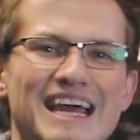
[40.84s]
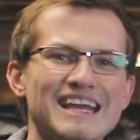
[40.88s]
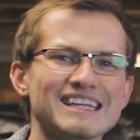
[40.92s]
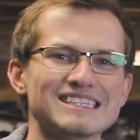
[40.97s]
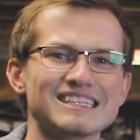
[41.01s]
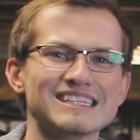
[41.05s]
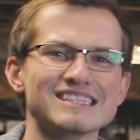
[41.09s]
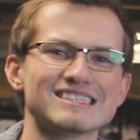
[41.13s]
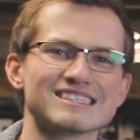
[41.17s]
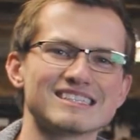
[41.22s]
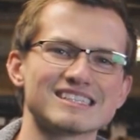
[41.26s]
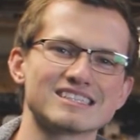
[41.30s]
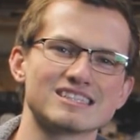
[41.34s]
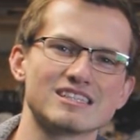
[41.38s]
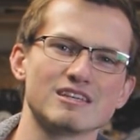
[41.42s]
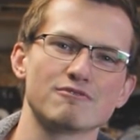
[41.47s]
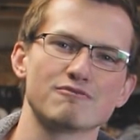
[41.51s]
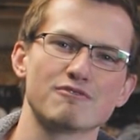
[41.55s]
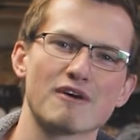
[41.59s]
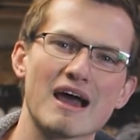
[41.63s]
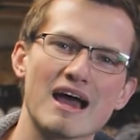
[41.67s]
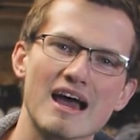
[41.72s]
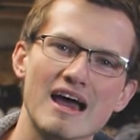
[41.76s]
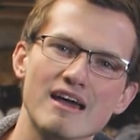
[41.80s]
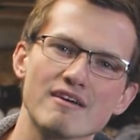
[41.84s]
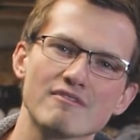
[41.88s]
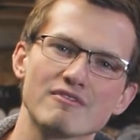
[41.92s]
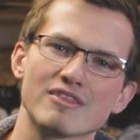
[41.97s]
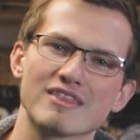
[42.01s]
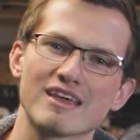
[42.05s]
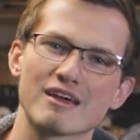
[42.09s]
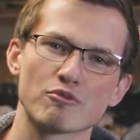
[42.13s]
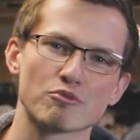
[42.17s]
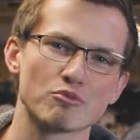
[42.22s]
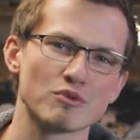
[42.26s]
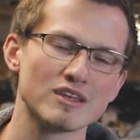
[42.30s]
nineteen sixty-five,
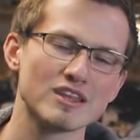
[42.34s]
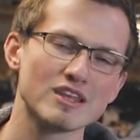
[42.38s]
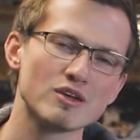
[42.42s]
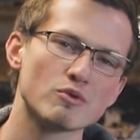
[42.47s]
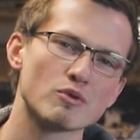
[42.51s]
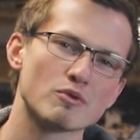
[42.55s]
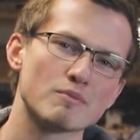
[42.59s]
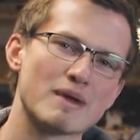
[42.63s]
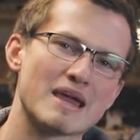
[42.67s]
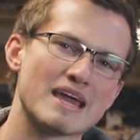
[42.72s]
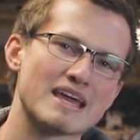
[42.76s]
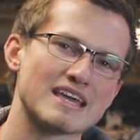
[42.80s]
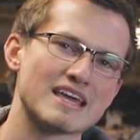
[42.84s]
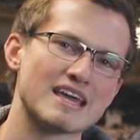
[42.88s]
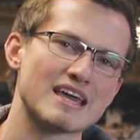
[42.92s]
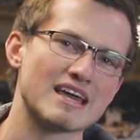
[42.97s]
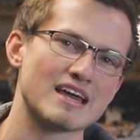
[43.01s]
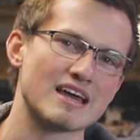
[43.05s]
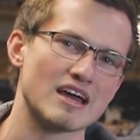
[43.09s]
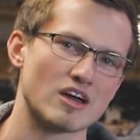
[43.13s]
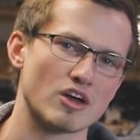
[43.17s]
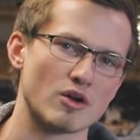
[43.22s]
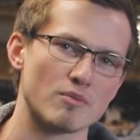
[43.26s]
they really were making